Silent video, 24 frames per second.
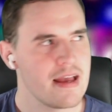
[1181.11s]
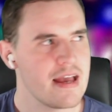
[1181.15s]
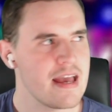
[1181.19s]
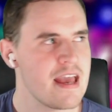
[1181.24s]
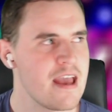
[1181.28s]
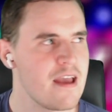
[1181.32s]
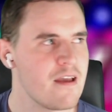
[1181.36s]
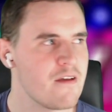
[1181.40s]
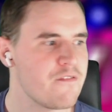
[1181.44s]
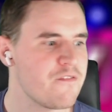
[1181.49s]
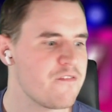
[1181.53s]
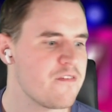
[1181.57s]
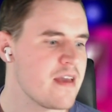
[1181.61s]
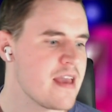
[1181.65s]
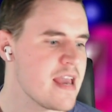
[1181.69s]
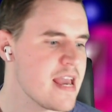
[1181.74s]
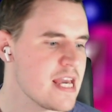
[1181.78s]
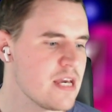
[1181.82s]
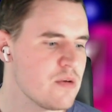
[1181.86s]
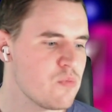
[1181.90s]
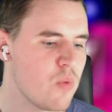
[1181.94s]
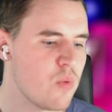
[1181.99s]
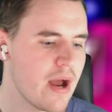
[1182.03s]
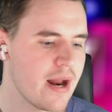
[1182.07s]
If
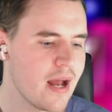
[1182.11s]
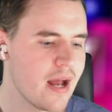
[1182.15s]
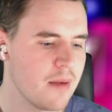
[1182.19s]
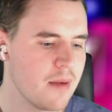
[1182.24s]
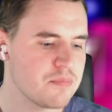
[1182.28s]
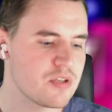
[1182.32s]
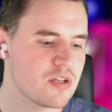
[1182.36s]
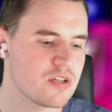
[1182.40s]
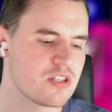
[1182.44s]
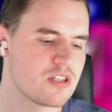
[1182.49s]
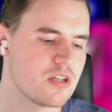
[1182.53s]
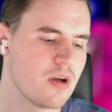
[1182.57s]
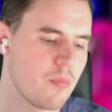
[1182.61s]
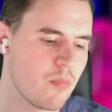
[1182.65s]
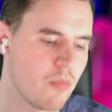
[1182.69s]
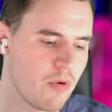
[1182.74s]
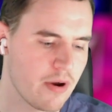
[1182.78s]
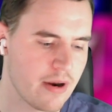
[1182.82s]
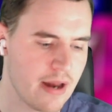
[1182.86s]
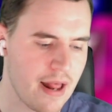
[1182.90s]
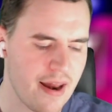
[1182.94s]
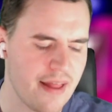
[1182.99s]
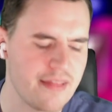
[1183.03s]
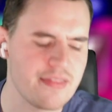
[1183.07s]
he went up to
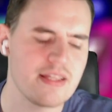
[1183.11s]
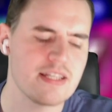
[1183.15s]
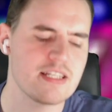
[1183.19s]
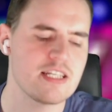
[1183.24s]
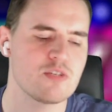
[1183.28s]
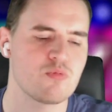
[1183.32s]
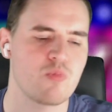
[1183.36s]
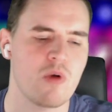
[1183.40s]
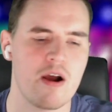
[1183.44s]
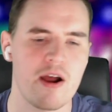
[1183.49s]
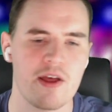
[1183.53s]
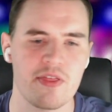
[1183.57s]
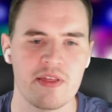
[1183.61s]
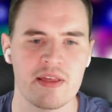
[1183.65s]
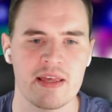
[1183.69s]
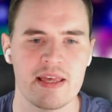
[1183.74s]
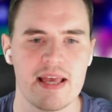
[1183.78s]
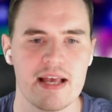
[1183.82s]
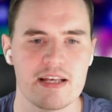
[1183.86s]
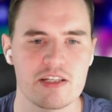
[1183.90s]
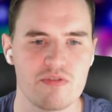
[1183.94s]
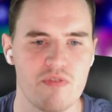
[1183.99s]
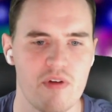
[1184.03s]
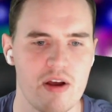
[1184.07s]
someone, and this is where I think
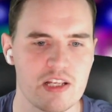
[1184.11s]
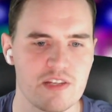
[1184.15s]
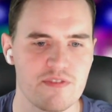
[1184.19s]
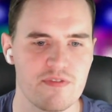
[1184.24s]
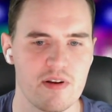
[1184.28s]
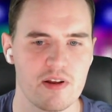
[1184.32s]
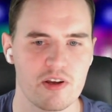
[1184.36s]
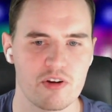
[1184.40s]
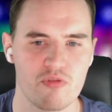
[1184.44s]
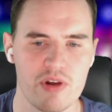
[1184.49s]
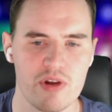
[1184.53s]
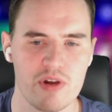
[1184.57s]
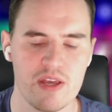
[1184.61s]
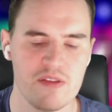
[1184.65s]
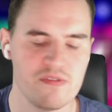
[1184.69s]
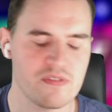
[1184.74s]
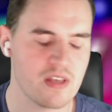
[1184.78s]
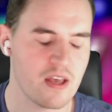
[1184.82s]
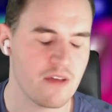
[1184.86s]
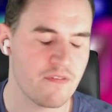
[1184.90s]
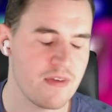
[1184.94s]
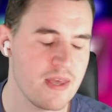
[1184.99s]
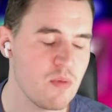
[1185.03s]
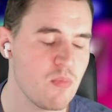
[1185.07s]
he has a right to feel aggrieved,
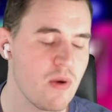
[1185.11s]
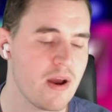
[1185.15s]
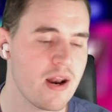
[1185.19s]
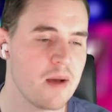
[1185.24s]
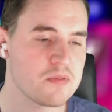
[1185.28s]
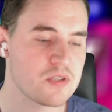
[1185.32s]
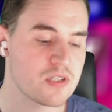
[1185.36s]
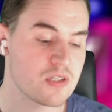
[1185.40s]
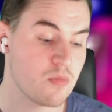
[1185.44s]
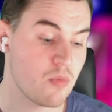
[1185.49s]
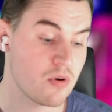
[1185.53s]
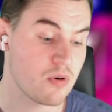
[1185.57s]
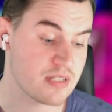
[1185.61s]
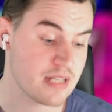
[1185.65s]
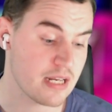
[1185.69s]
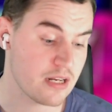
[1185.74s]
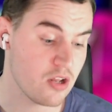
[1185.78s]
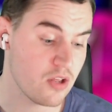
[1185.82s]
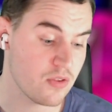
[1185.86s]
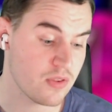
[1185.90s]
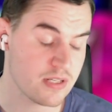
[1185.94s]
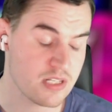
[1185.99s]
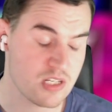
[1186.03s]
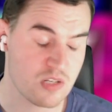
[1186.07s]
if he went up to someone and
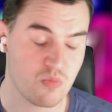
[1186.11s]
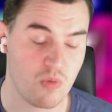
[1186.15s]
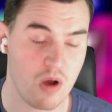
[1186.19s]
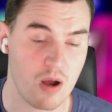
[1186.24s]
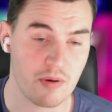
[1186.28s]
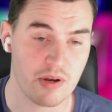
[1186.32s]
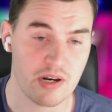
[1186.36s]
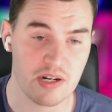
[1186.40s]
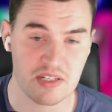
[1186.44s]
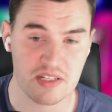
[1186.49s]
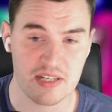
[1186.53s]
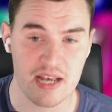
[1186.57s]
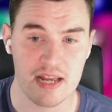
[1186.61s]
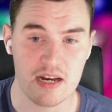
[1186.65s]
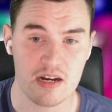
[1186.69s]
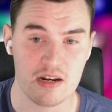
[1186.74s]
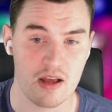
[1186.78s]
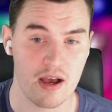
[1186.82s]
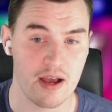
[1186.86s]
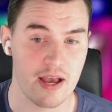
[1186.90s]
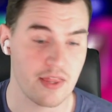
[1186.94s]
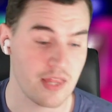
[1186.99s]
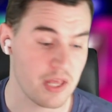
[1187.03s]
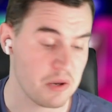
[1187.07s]
said, look, this is what I'm going to say
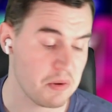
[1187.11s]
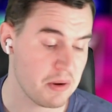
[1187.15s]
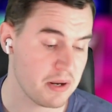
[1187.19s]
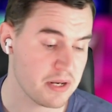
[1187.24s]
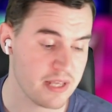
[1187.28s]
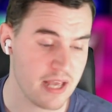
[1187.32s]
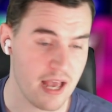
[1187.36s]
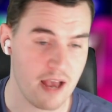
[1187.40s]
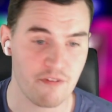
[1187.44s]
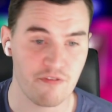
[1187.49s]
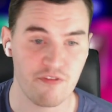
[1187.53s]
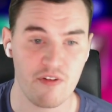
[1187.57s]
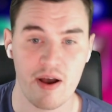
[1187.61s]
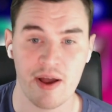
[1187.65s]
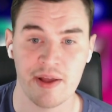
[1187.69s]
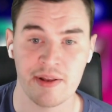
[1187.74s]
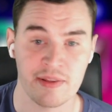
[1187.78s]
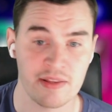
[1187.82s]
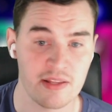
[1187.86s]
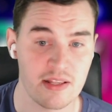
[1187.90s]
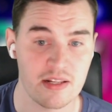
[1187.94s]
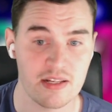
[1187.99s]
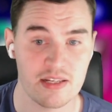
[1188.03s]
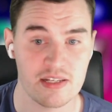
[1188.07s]
tonight, and they went, yeah, fine,
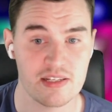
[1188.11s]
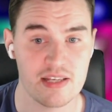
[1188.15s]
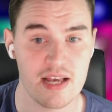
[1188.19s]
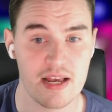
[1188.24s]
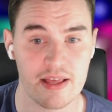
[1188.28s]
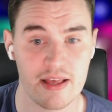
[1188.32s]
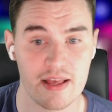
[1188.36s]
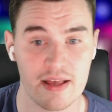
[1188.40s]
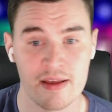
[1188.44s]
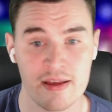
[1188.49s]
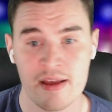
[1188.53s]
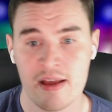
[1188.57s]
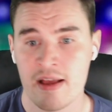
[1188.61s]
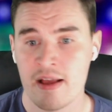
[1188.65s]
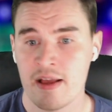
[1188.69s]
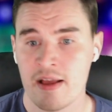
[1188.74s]
and then he said it,